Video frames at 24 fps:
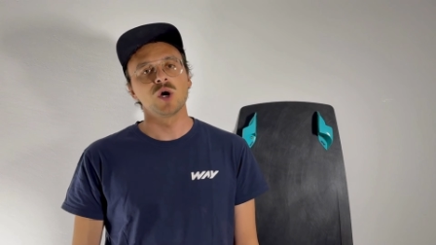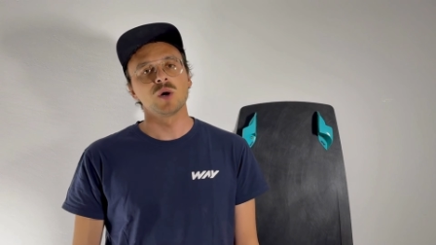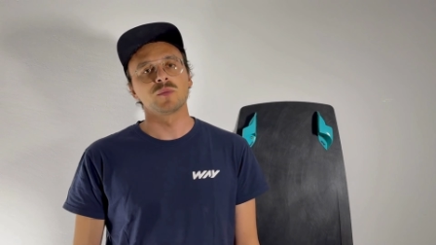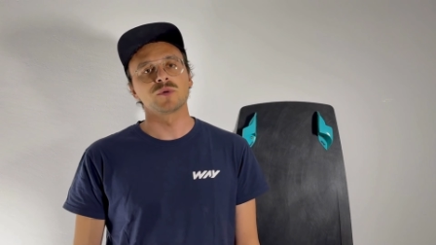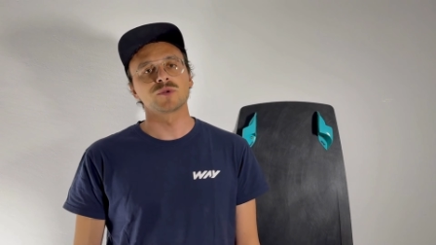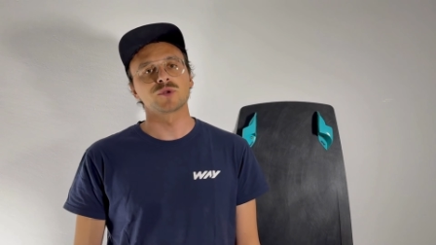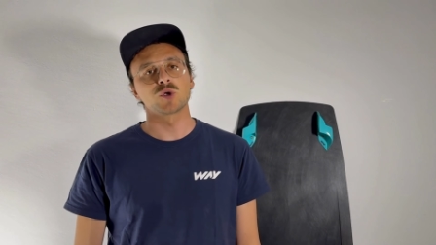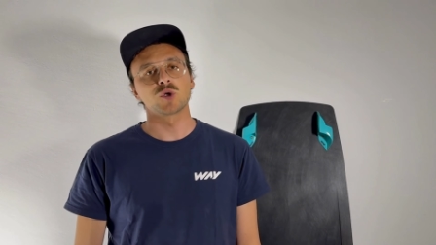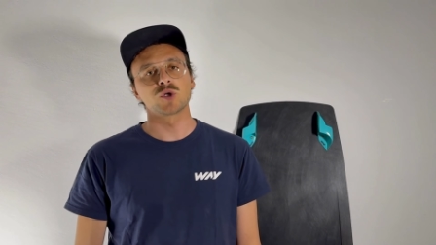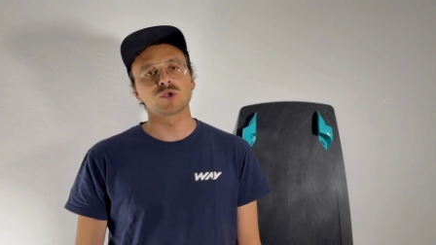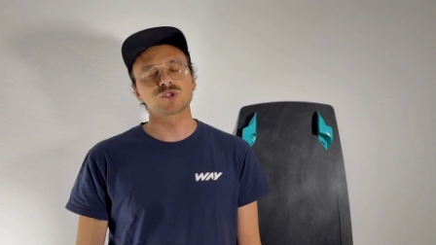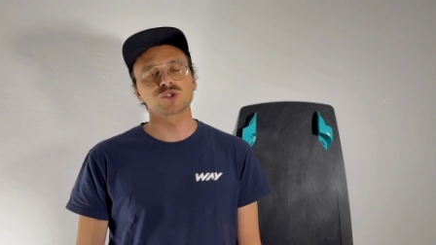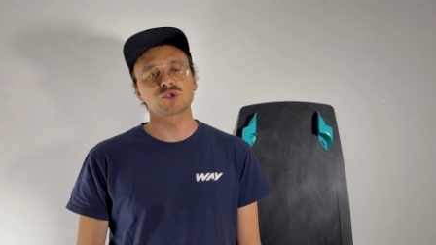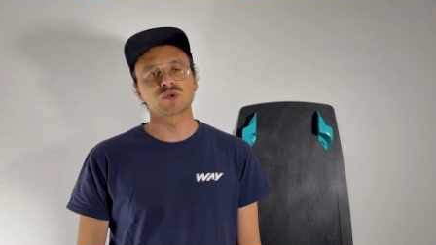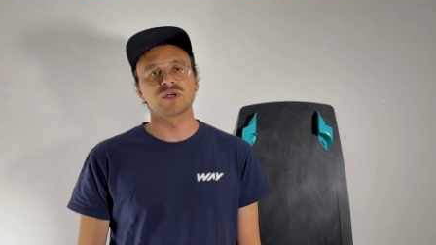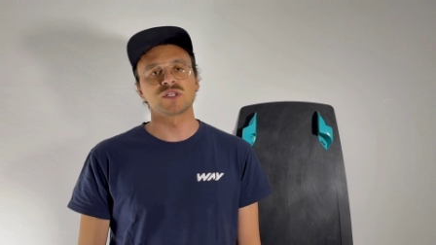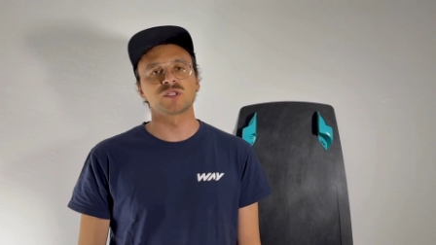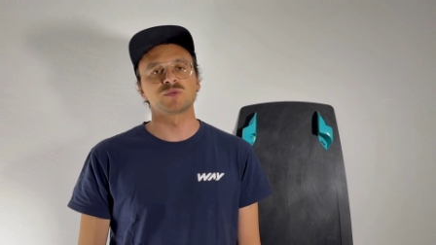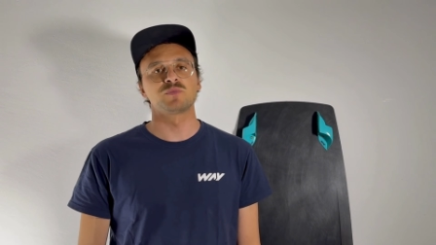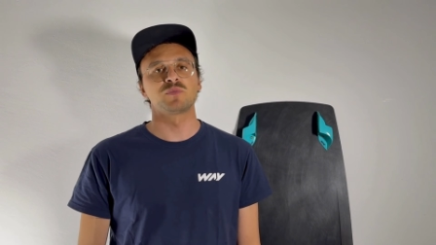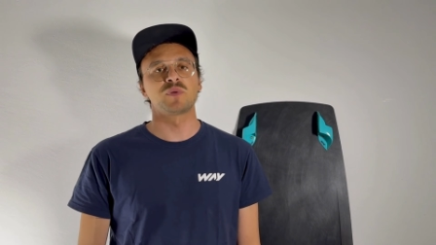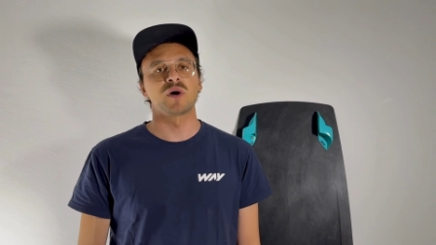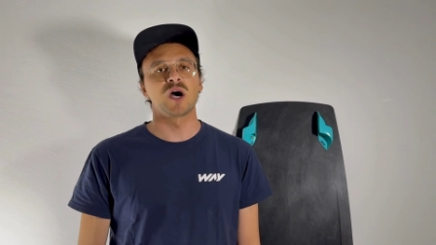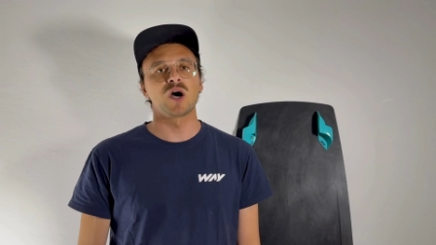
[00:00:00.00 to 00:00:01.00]
but also
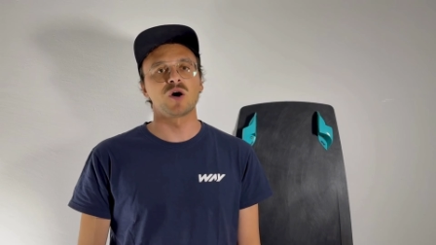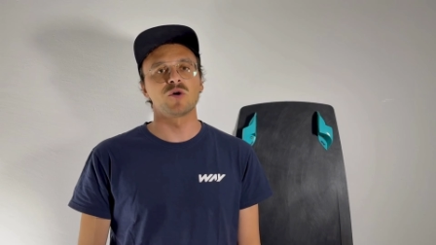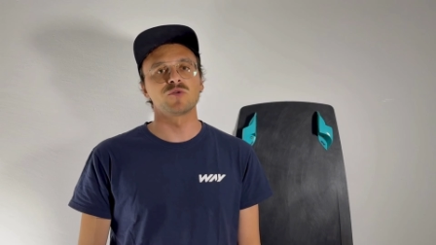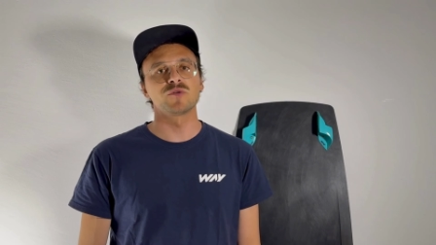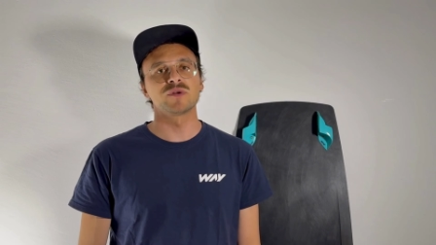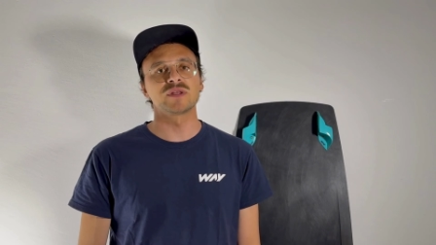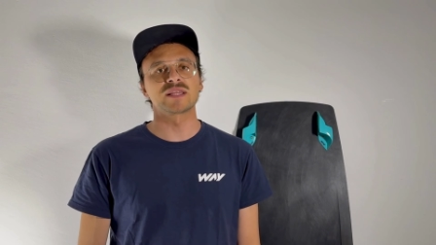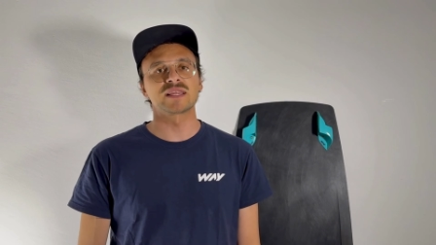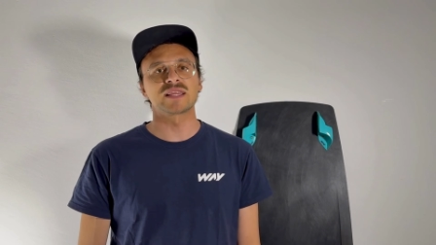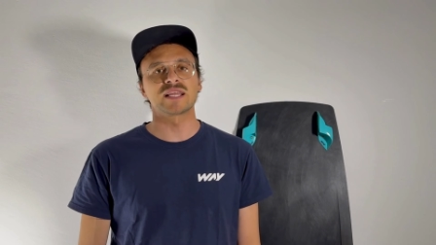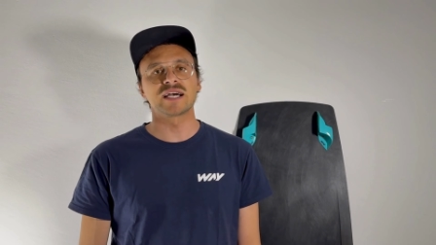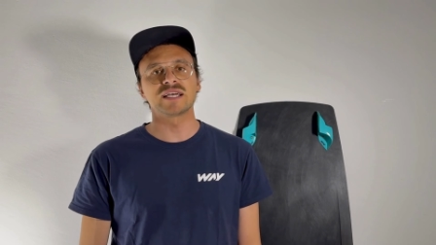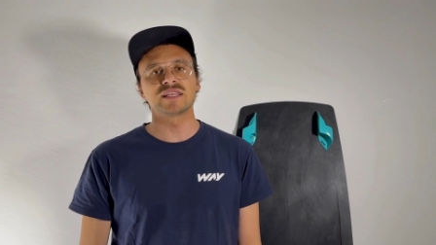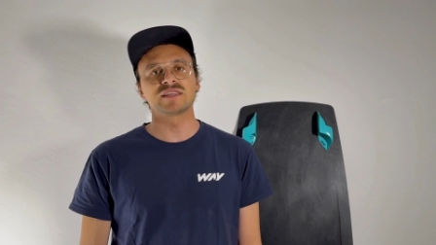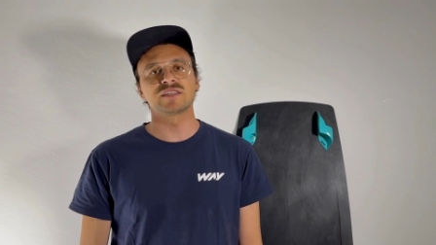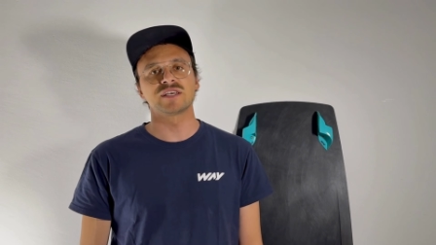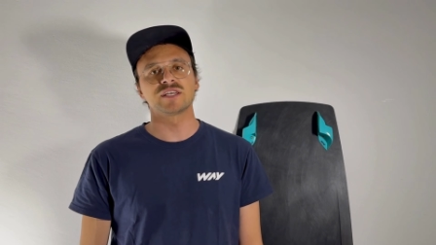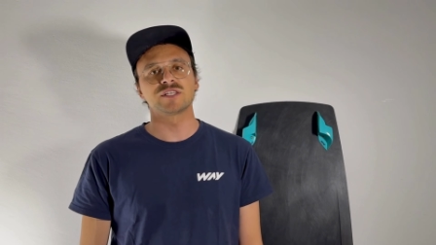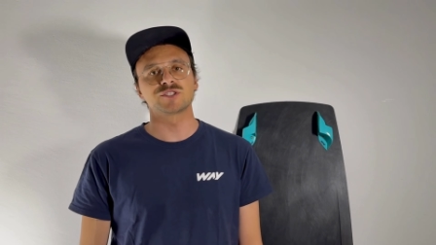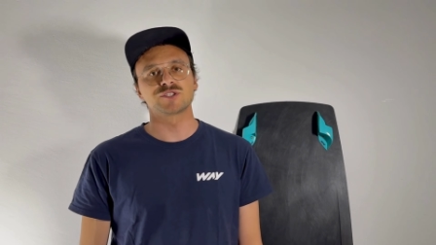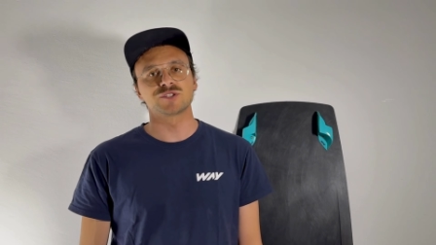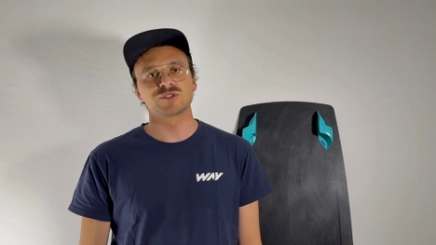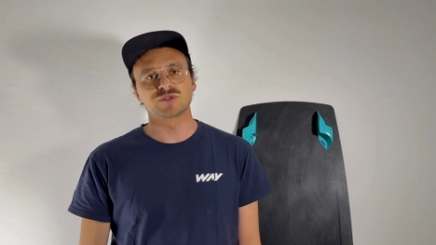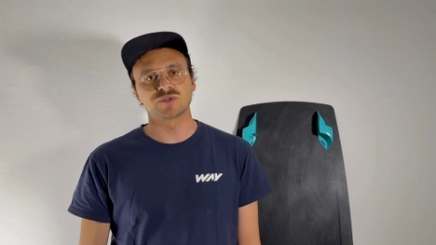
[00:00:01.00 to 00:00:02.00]
adds power and line
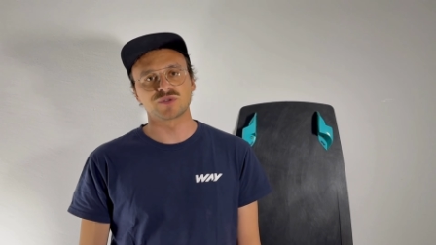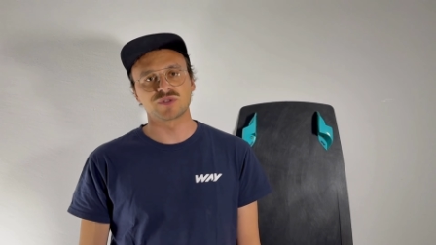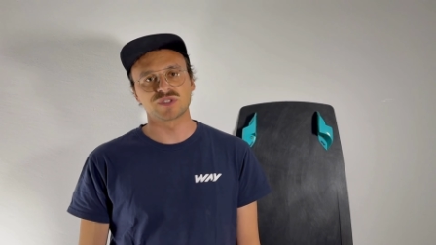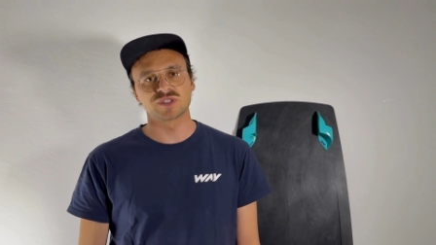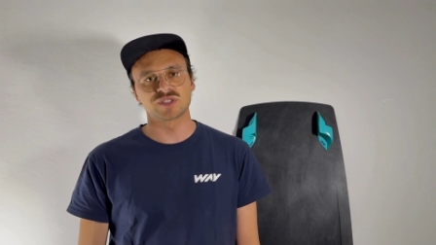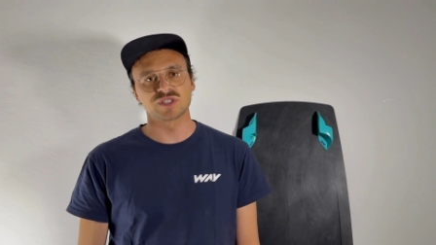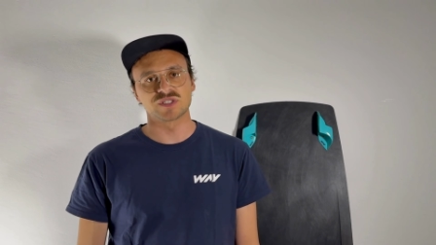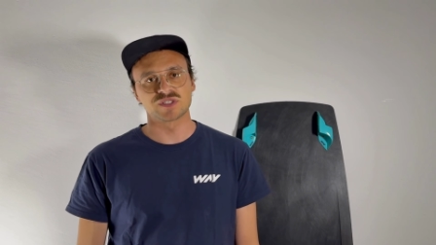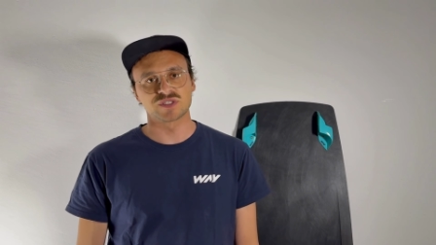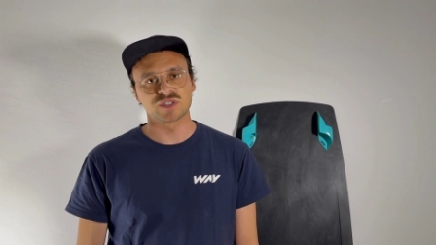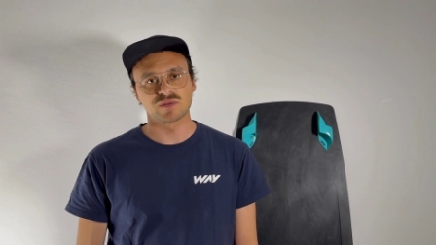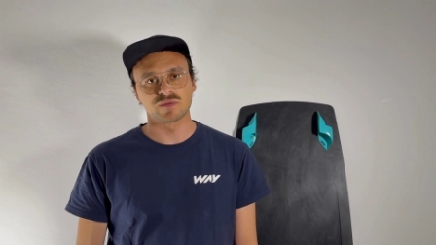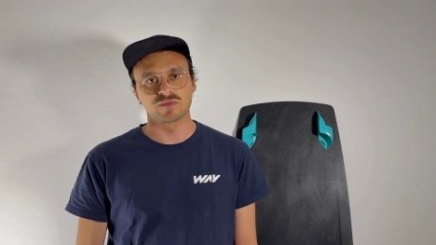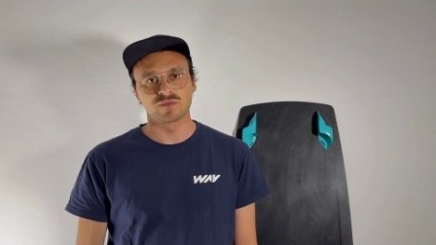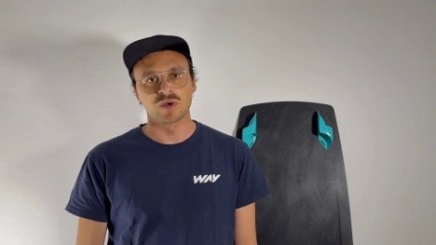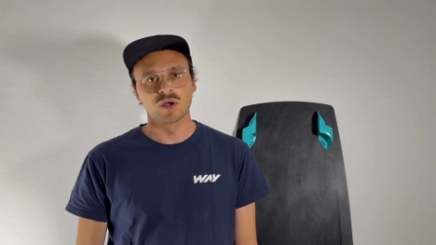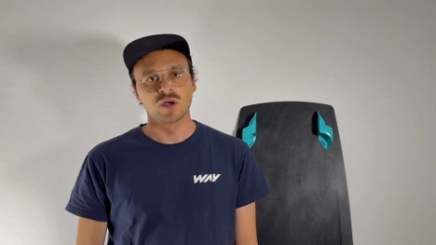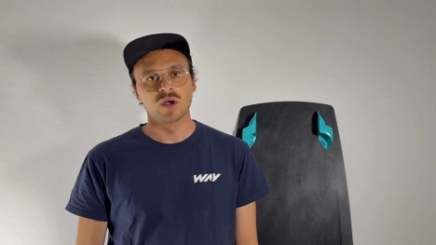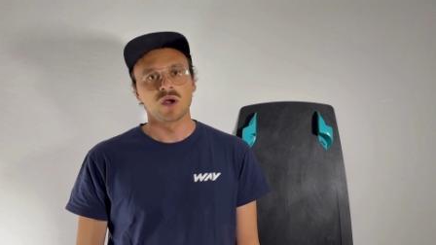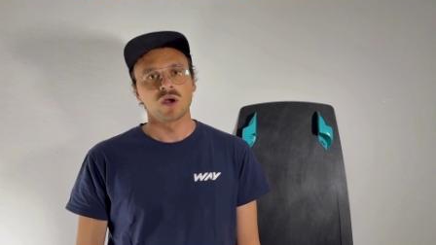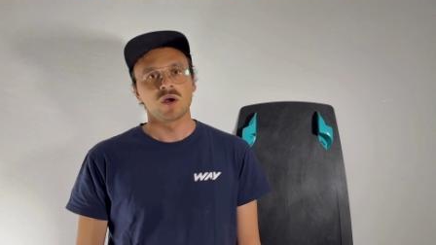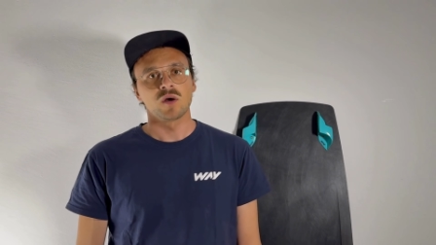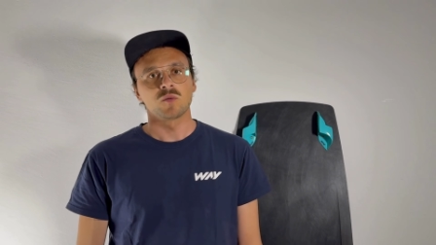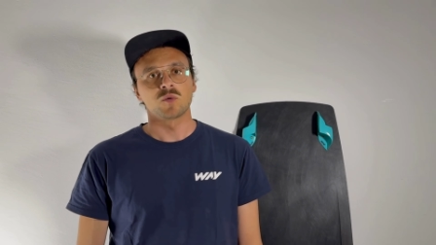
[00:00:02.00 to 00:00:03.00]
tension to the system,
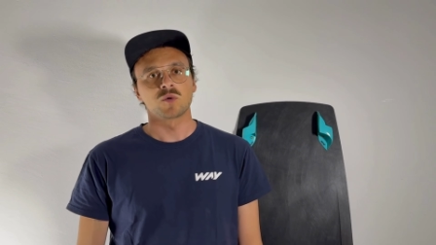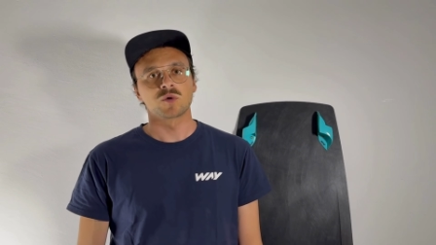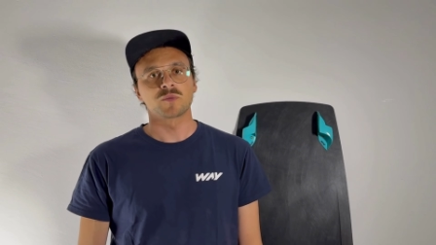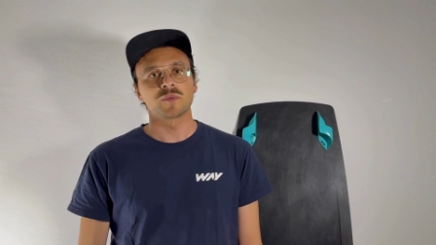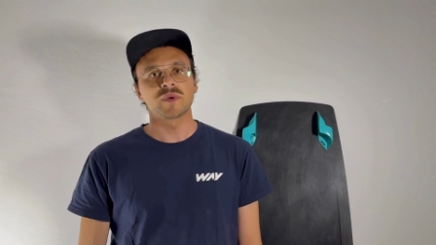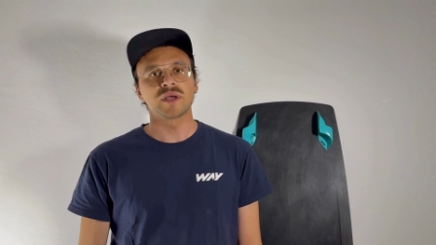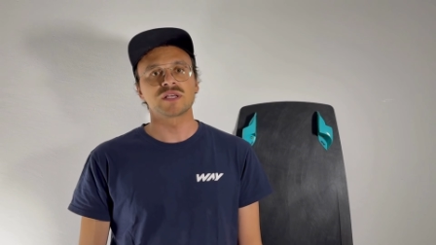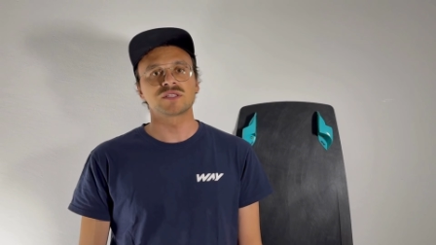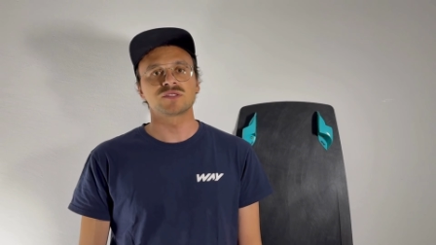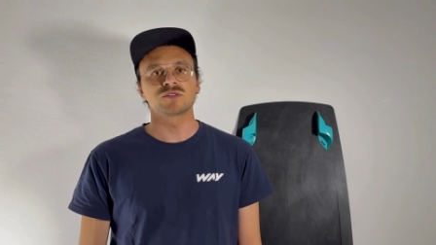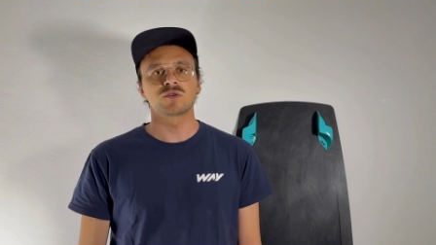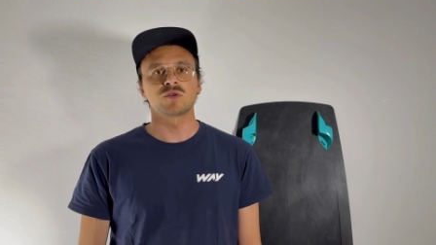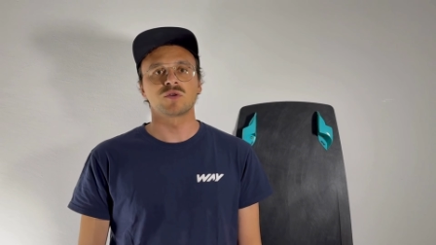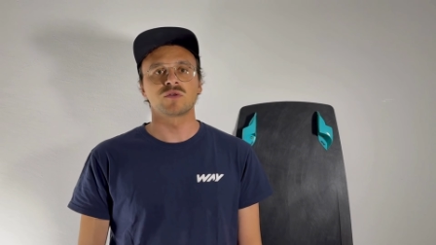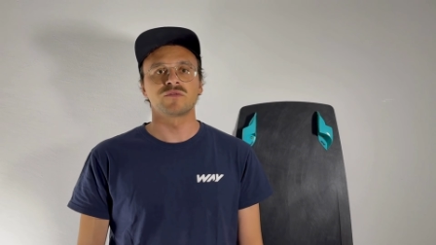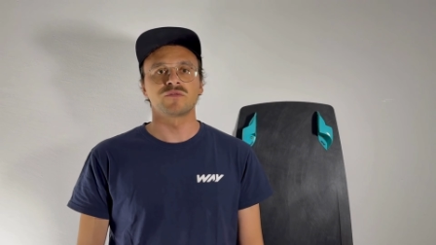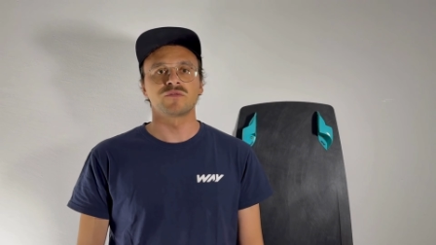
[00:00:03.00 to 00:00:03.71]
what makes you go